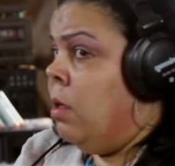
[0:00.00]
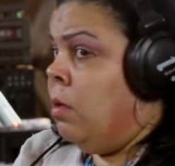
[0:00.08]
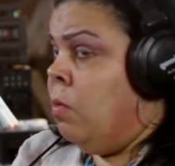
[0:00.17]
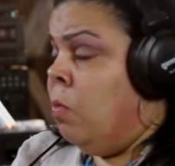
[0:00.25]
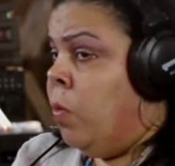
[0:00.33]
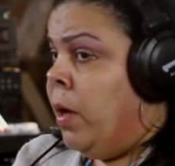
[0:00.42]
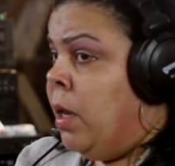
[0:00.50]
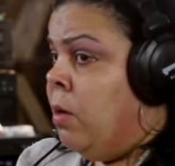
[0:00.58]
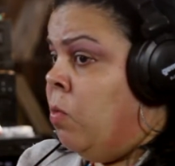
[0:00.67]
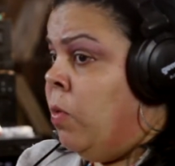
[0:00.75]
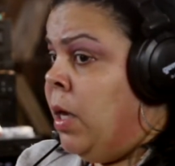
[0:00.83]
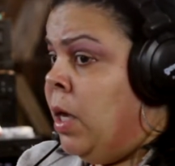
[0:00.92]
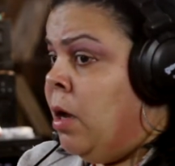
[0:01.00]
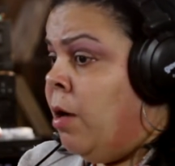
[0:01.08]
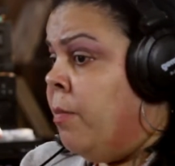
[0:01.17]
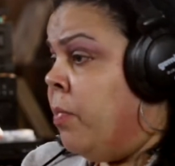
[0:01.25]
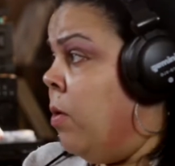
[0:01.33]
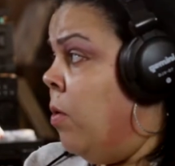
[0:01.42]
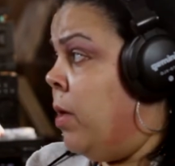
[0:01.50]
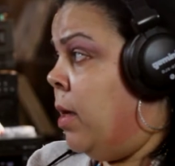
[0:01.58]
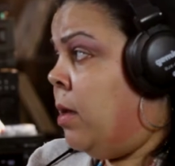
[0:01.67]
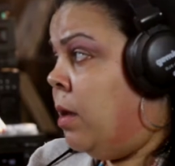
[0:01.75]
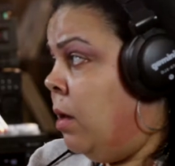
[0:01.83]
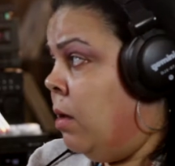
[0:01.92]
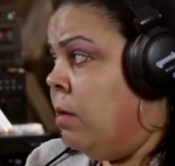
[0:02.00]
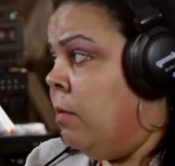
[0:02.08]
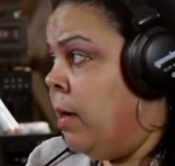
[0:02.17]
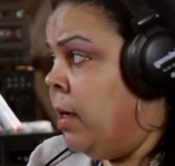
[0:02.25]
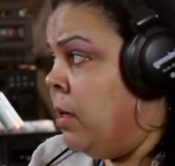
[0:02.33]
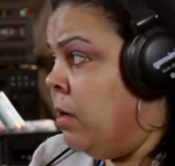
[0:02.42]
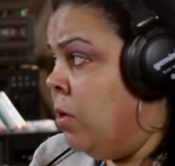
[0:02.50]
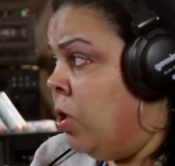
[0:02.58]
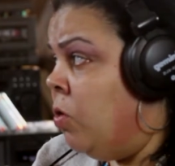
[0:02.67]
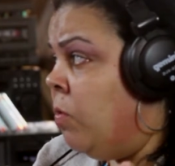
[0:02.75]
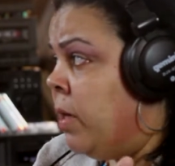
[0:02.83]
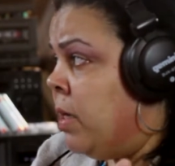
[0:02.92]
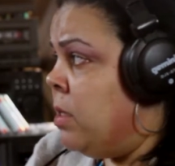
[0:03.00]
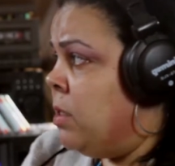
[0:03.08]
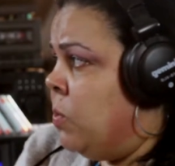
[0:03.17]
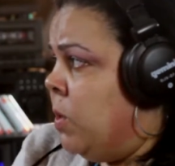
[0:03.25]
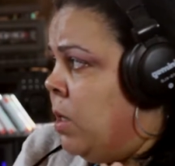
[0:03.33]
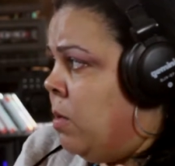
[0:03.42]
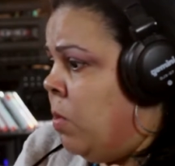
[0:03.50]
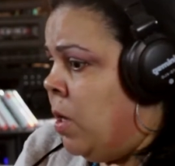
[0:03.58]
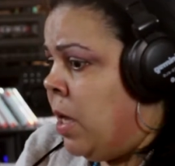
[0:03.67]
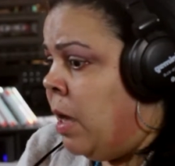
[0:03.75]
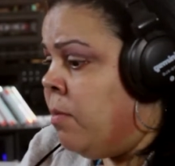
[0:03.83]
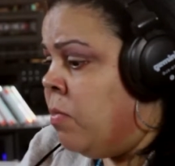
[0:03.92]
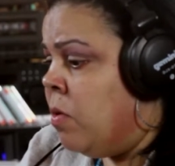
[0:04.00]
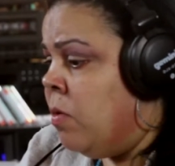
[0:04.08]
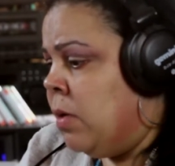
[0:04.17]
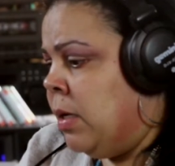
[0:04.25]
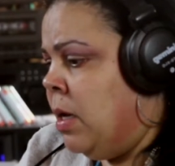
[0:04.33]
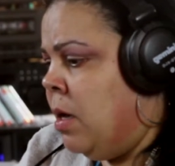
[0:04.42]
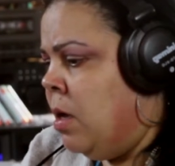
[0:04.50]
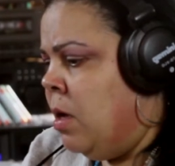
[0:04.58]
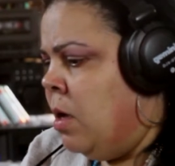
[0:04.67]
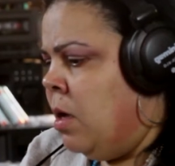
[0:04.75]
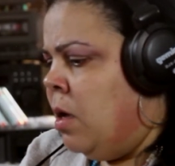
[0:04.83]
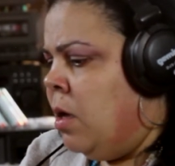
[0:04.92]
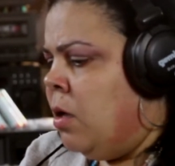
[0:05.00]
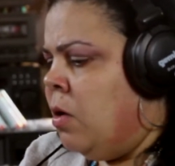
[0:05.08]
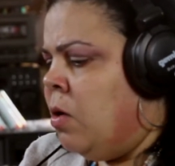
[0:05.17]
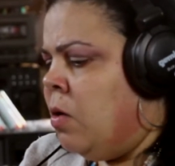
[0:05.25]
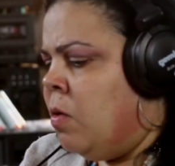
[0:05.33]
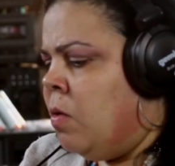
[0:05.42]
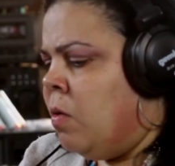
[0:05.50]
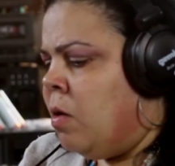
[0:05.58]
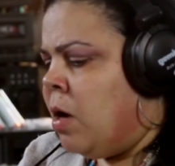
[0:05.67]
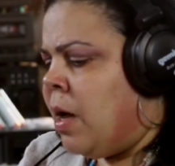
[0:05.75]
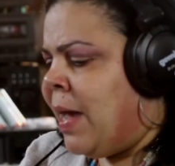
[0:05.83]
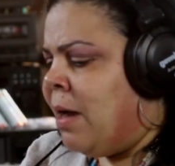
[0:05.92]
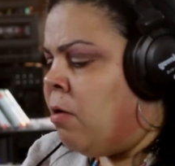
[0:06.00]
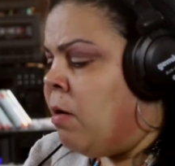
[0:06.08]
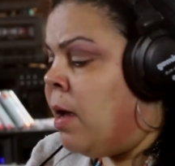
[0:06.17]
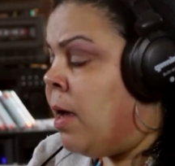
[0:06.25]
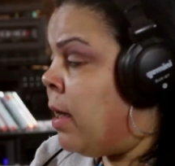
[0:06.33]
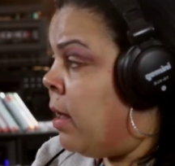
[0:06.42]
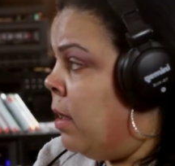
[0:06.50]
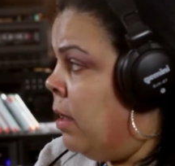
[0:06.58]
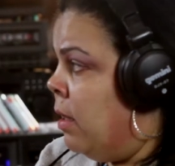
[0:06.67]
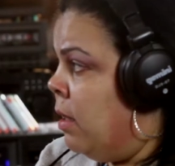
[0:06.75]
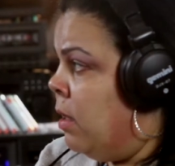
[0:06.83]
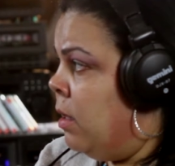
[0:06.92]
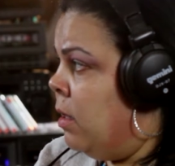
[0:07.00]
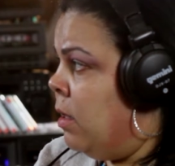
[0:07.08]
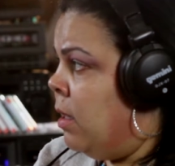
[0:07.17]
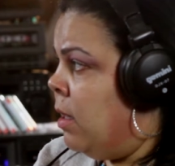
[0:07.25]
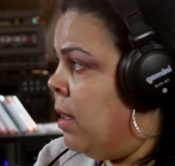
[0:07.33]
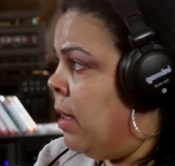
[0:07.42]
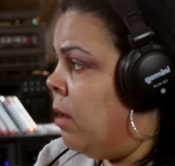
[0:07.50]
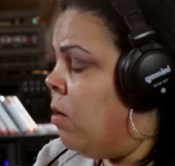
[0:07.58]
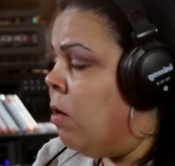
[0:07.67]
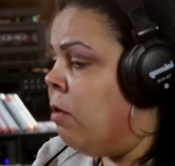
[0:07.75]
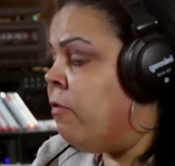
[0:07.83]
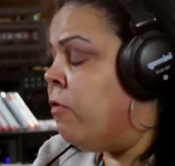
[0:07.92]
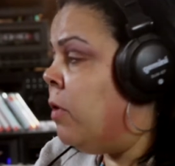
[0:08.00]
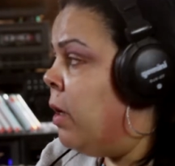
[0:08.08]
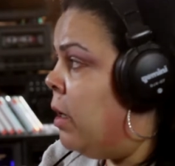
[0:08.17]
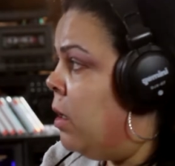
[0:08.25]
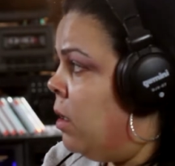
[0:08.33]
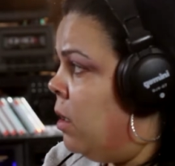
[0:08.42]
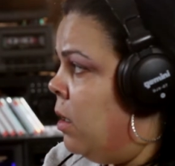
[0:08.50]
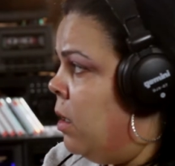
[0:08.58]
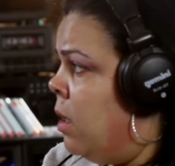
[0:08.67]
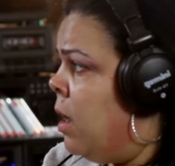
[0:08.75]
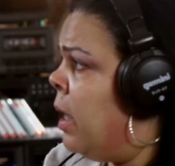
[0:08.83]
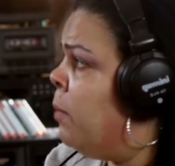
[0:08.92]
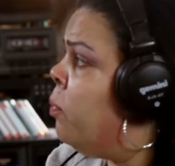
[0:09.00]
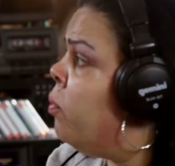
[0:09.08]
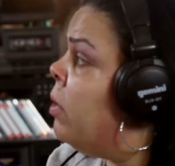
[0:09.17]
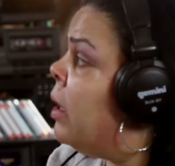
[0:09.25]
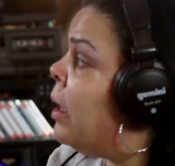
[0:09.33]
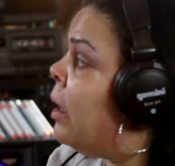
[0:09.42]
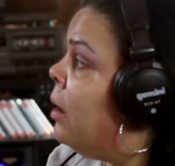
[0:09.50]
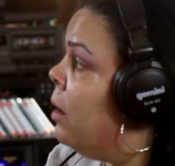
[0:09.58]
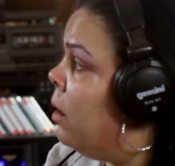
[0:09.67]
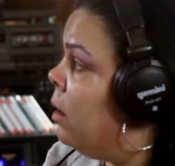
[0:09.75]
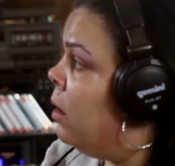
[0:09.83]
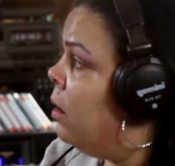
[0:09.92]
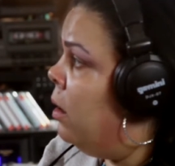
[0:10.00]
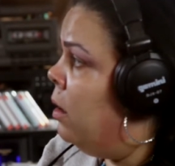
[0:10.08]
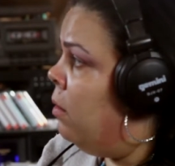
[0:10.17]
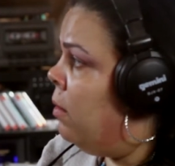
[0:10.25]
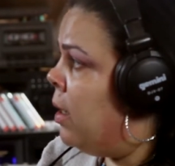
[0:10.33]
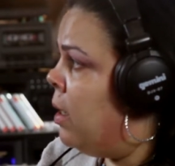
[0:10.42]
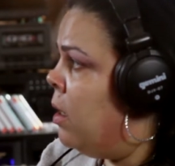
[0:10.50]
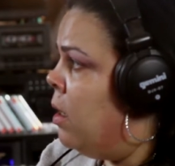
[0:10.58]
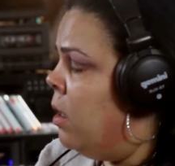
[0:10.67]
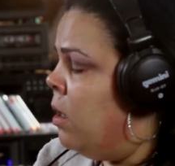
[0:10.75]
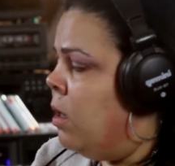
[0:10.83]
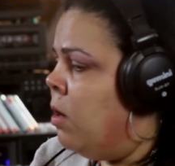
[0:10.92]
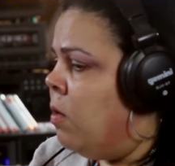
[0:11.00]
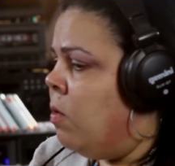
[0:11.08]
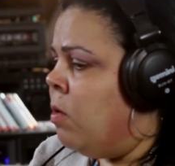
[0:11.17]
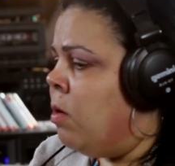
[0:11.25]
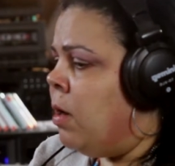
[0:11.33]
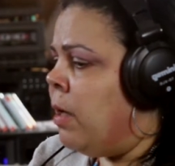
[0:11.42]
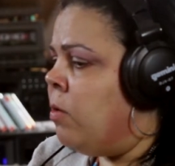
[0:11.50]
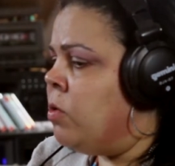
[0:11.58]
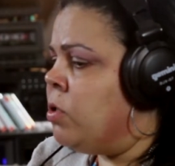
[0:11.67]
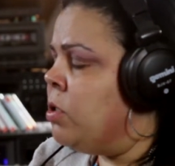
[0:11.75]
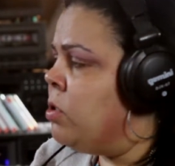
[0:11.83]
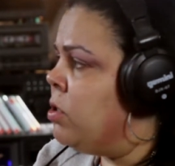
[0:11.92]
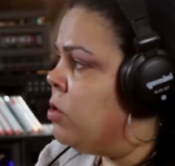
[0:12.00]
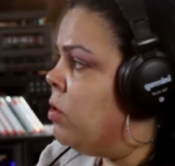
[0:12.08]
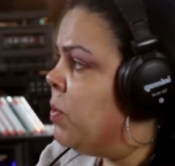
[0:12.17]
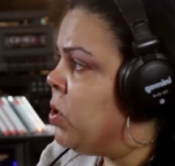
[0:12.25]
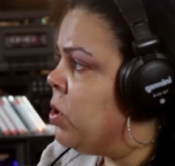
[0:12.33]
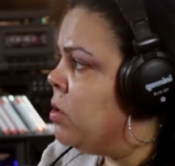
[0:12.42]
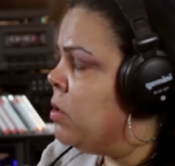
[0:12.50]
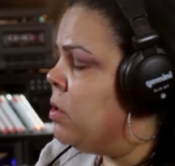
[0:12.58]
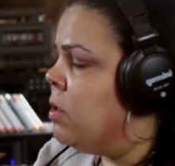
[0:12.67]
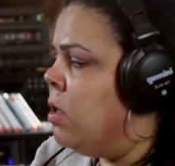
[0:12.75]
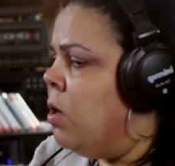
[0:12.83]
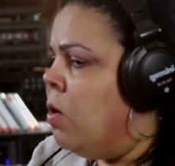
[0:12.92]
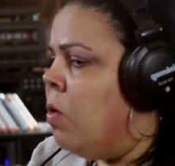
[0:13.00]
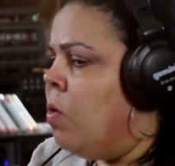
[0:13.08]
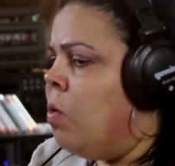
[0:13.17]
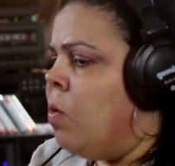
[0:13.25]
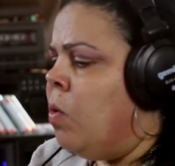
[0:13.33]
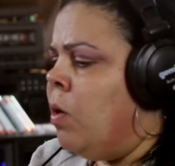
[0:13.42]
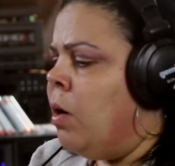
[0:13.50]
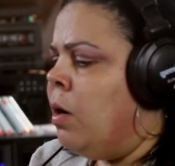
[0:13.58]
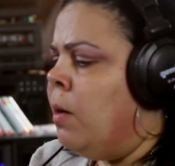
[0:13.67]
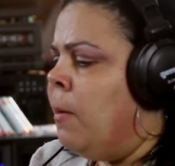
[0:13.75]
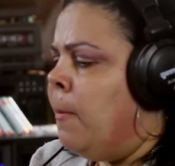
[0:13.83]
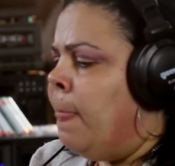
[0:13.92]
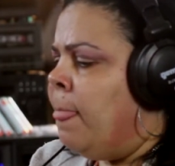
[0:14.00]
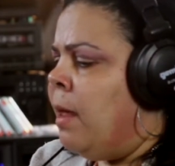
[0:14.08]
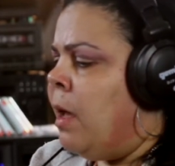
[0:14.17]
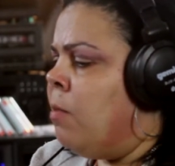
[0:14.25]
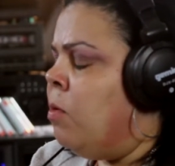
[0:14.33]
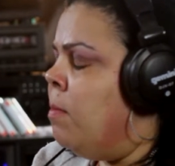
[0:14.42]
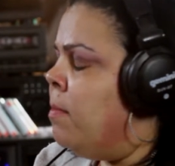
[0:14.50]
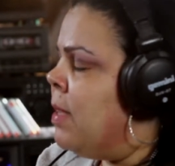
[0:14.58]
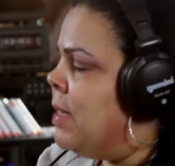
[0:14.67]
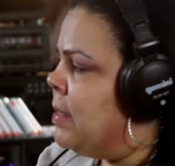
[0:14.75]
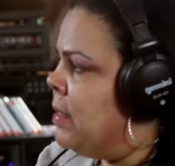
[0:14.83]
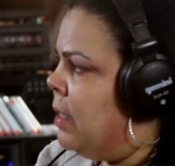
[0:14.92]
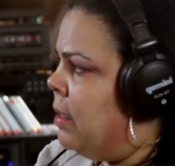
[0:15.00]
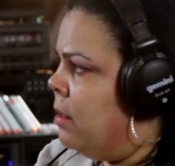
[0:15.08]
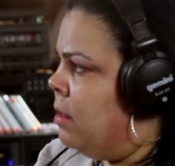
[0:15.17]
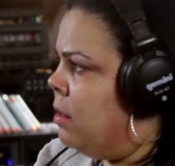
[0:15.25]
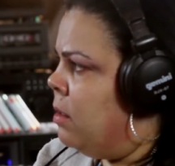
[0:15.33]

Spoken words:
when we are broken, right? Humans, when I'm broken, I cry. I call a friend. I pray, right? Or I will turn to scriptures, or I will meditate.